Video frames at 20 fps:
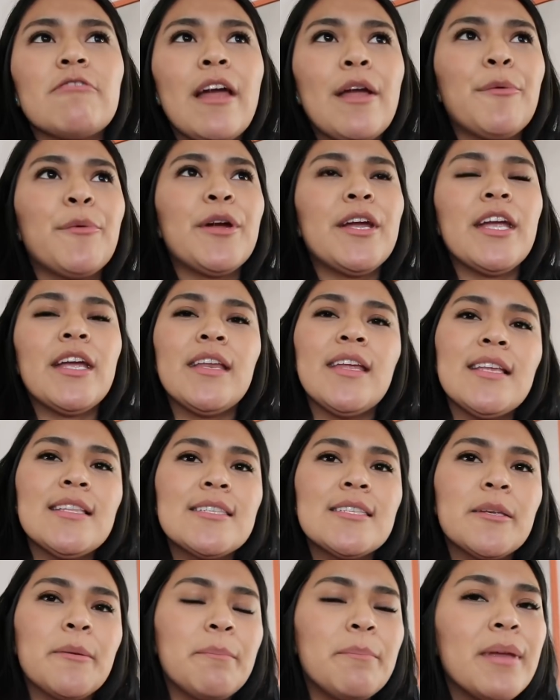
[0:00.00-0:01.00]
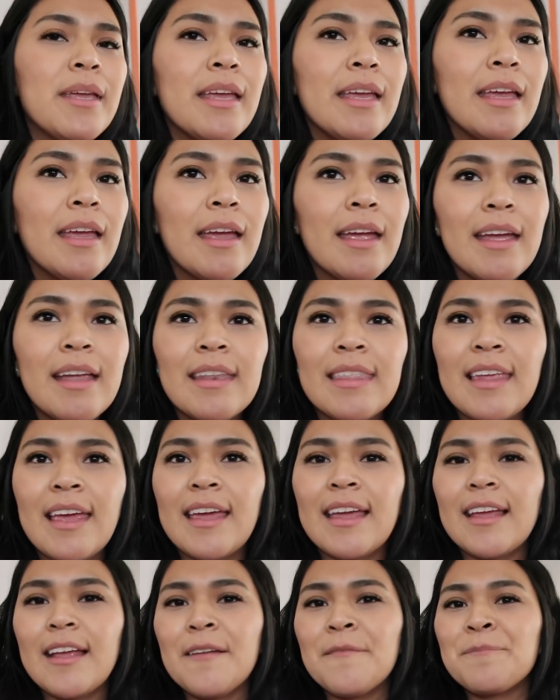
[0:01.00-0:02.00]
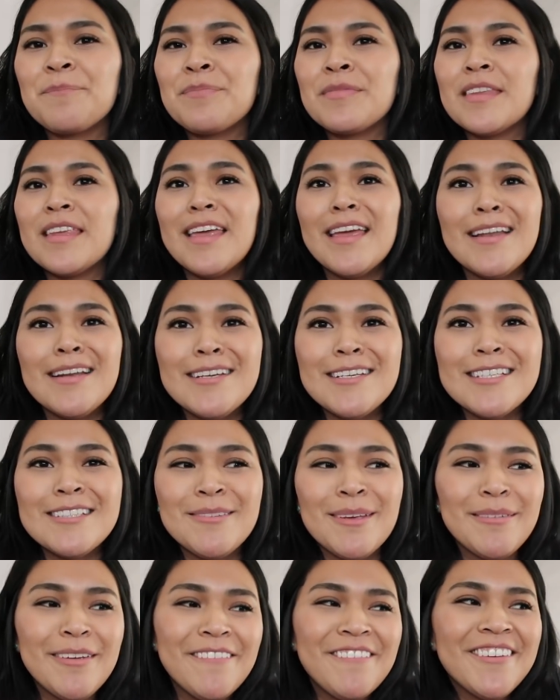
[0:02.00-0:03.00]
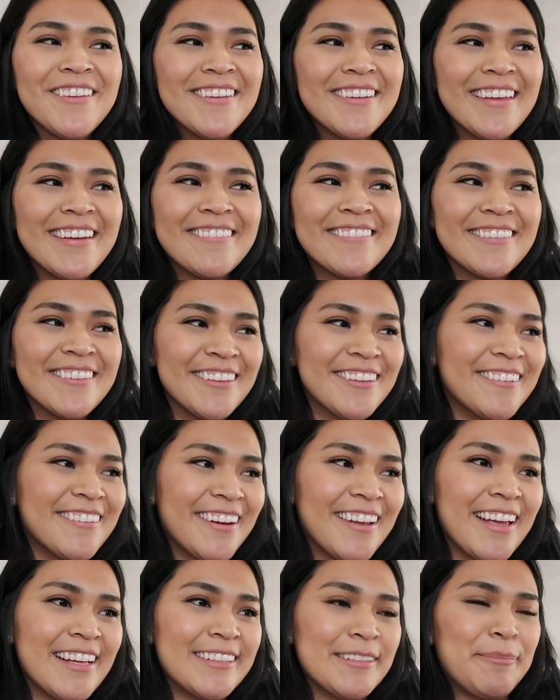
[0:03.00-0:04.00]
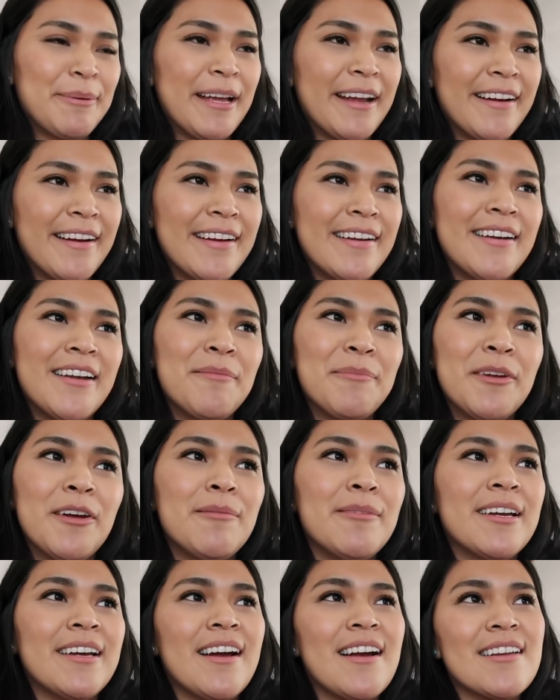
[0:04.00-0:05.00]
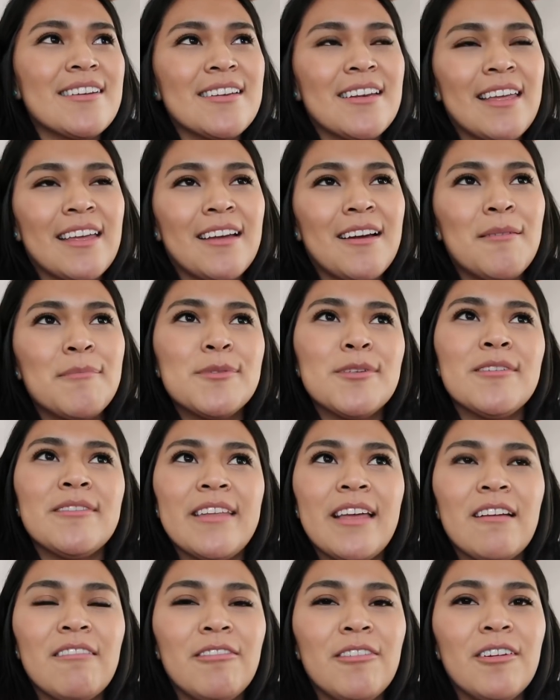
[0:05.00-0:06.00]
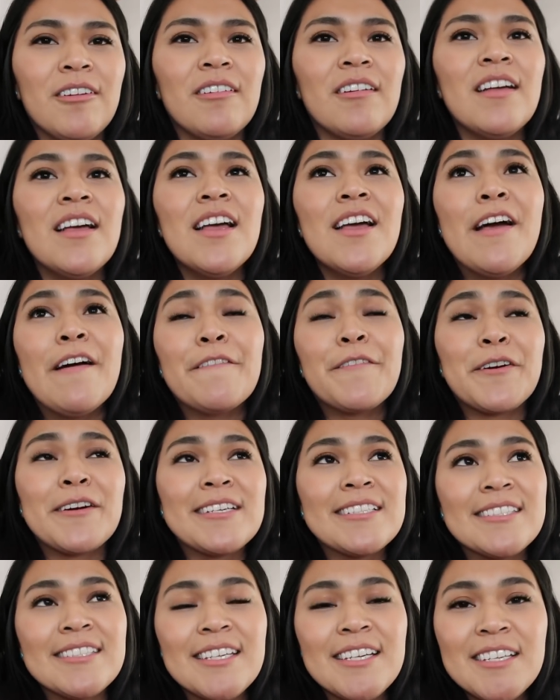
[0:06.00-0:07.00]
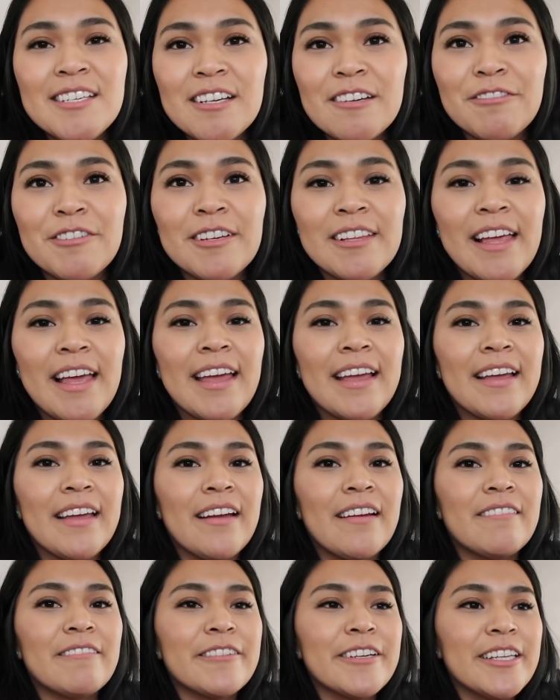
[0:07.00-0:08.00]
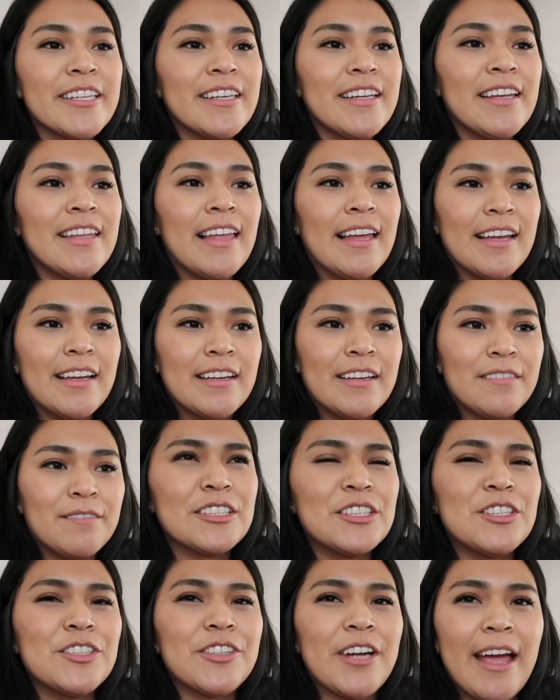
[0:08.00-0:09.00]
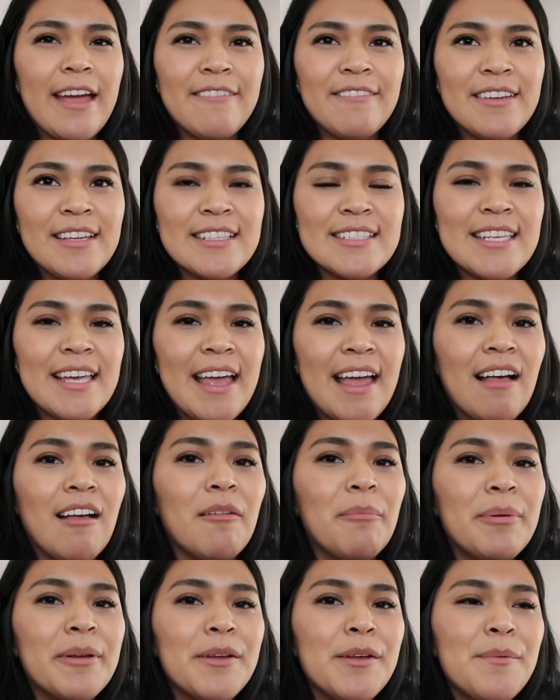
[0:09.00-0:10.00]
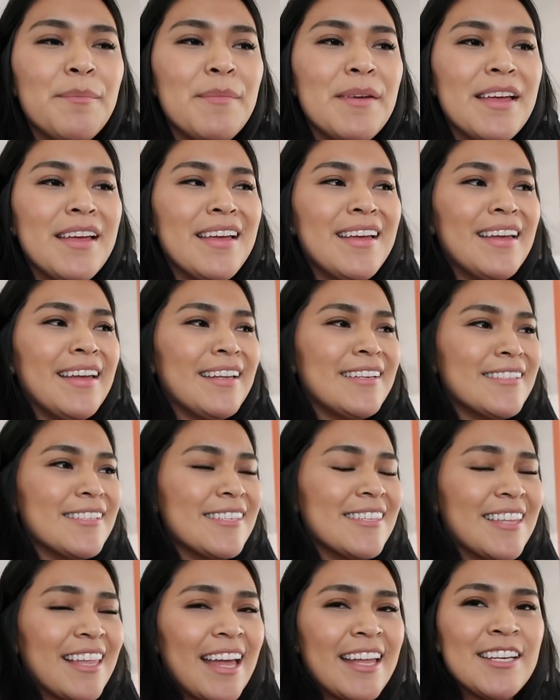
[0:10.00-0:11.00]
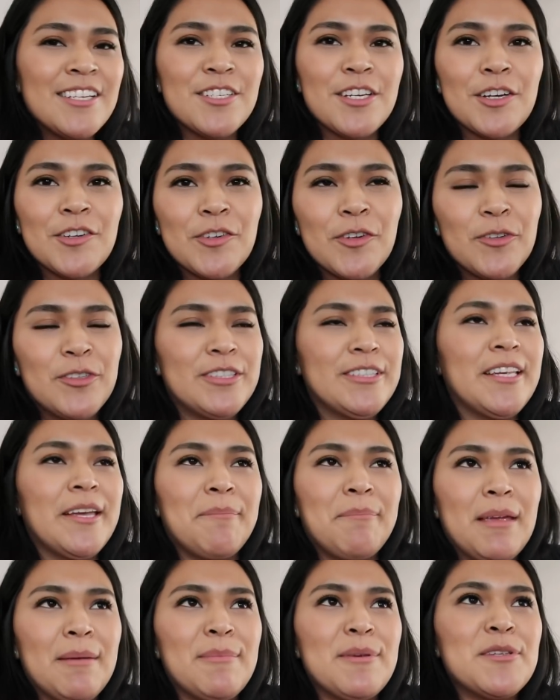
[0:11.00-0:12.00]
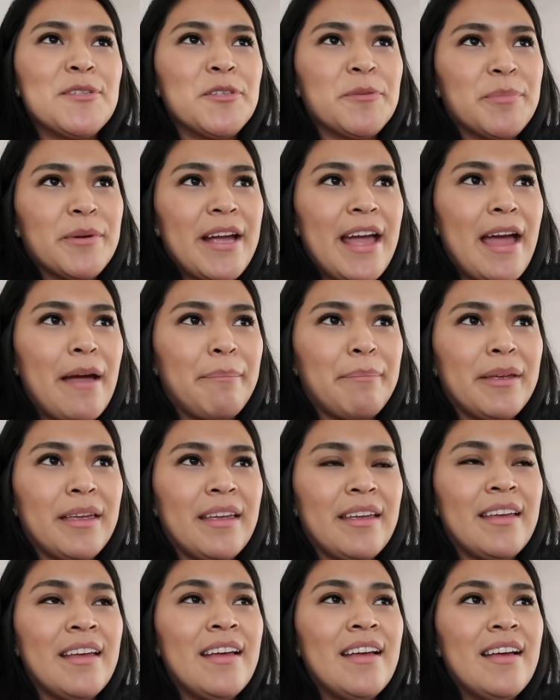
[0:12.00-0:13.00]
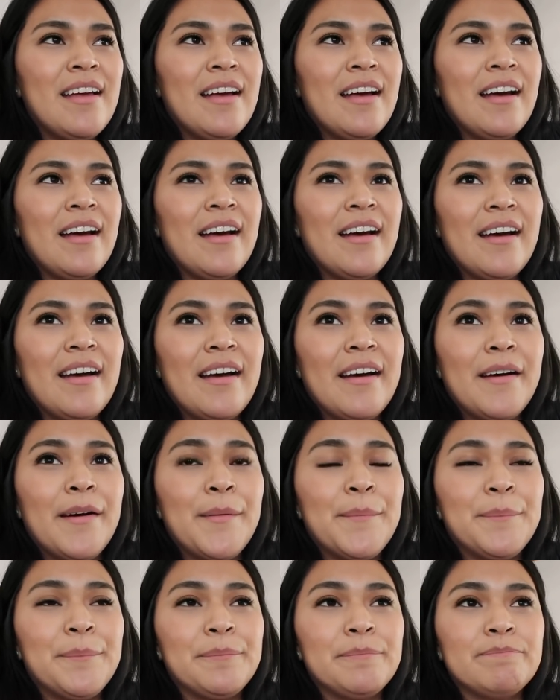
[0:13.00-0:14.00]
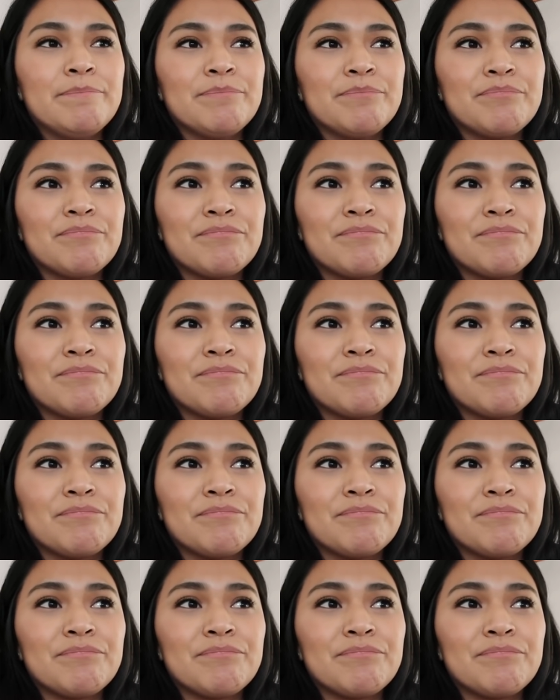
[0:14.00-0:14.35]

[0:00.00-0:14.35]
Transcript: right where he needs to be and like and it just made me feel like really great as a parent. And I'm like, oh my gosh, and like I'm so thankful for his teacher for like really like striving to help him. And just that in general just like made me super happy. Um,